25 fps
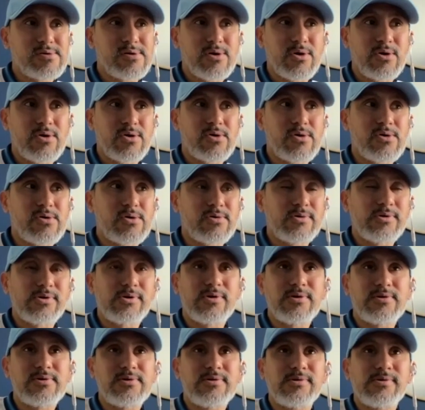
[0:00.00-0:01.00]
oh,
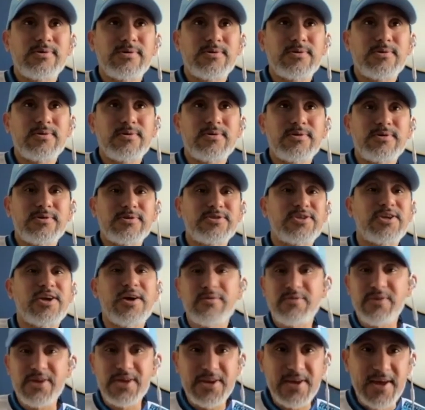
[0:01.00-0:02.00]
on the
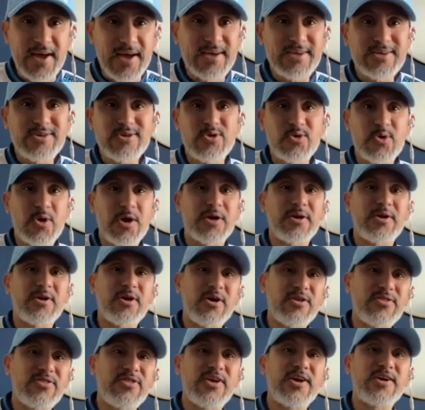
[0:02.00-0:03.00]
arena. You are
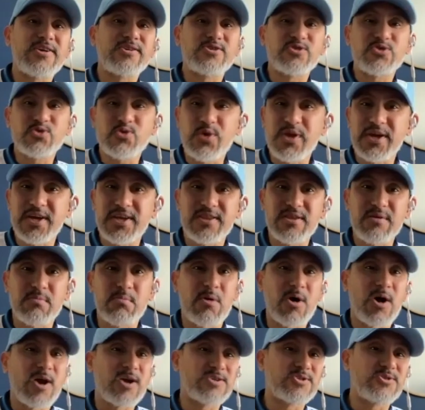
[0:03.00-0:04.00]
not there swinging the
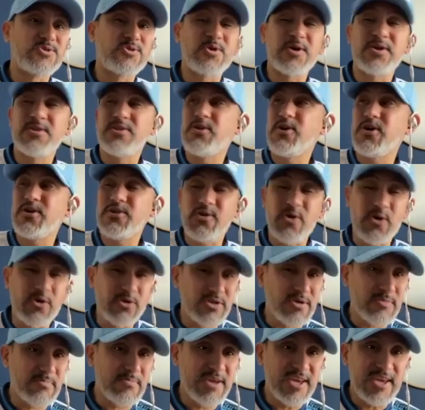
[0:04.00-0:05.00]
bars. You are not
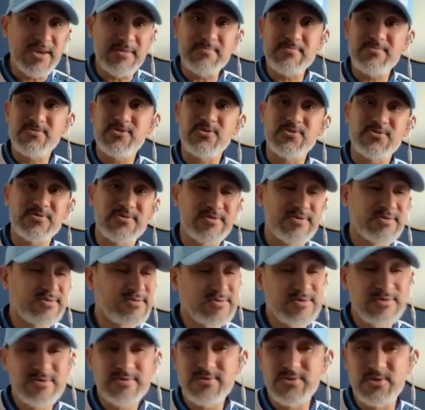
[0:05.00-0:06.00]
on the beam. You
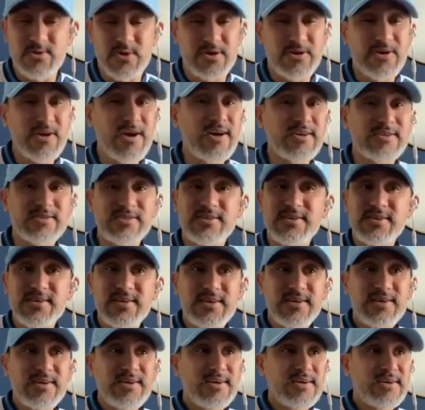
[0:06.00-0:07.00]
are not.
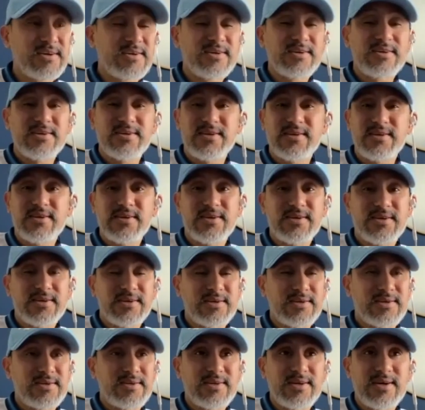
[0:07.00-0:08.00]

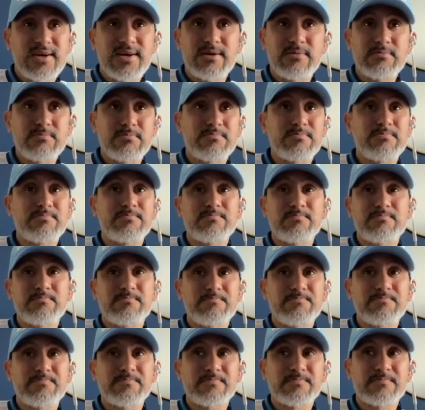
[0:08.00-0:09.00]
And
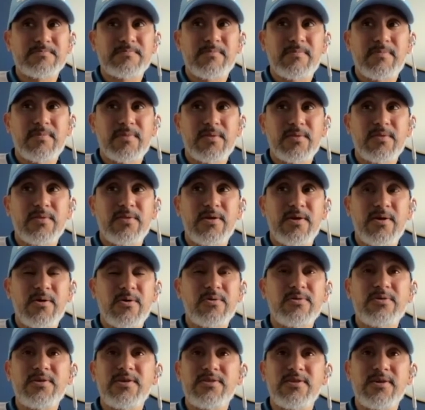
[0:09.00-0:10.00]
the
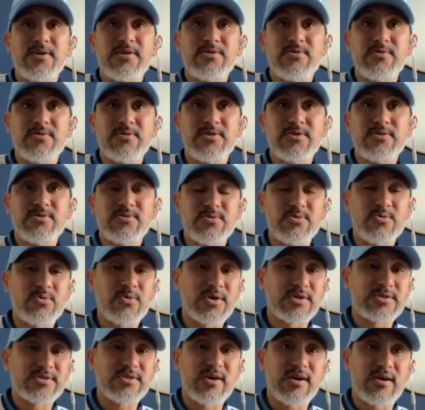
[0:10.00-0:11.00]
only thing you need to do
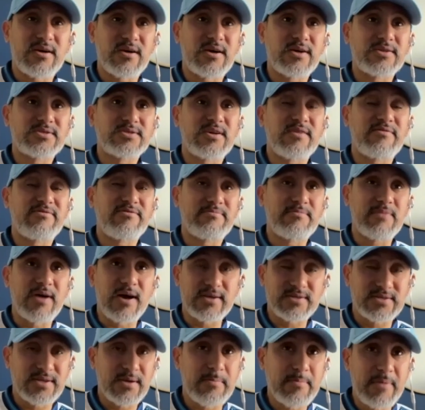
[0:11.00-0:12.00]
as
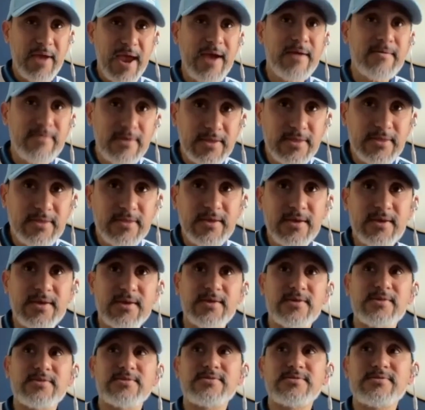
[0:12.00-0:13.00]
a parent
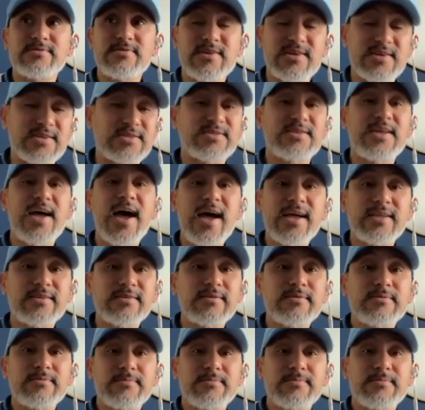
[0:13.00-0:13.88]
is that